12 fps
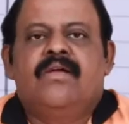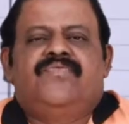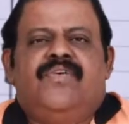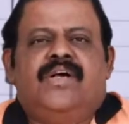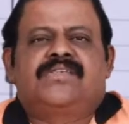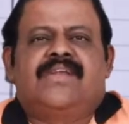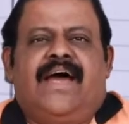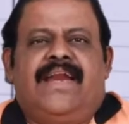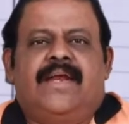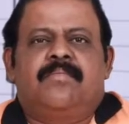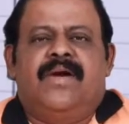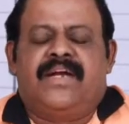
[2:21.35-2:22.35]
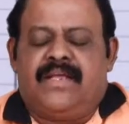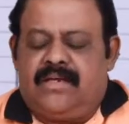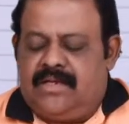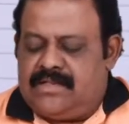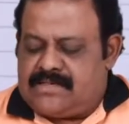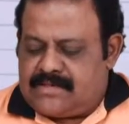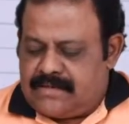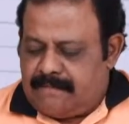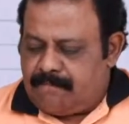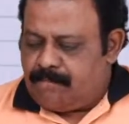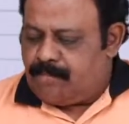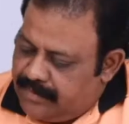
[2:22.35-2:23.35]
First, direct
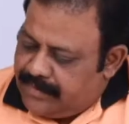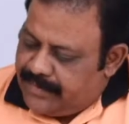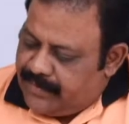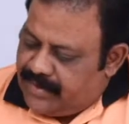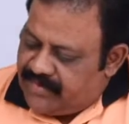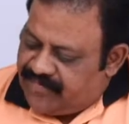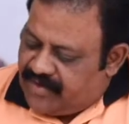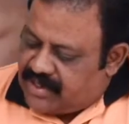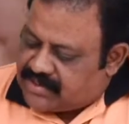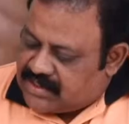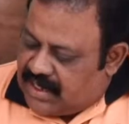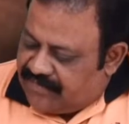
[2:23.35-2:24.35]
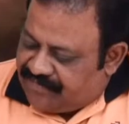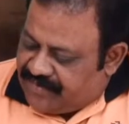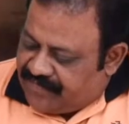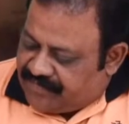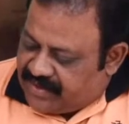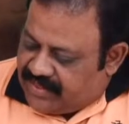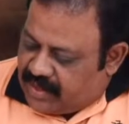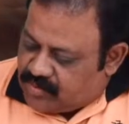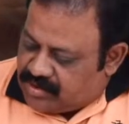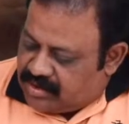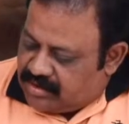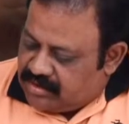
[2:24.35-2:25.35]
materials during first half
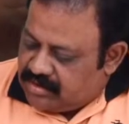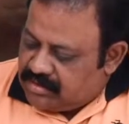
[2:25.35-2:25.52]
50,000,